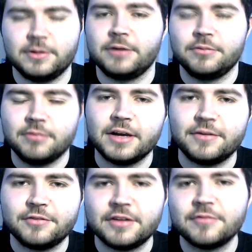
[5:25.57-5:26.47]
well,
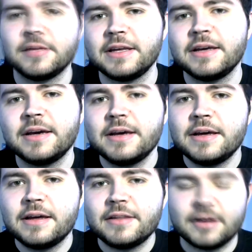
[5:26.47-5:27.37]
life generally,
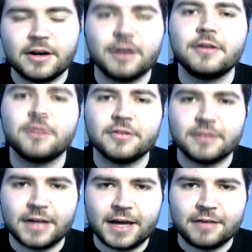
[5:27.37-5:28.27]
that Kylo
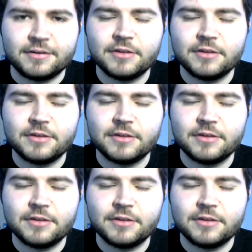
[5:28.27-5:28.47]
doesn't have.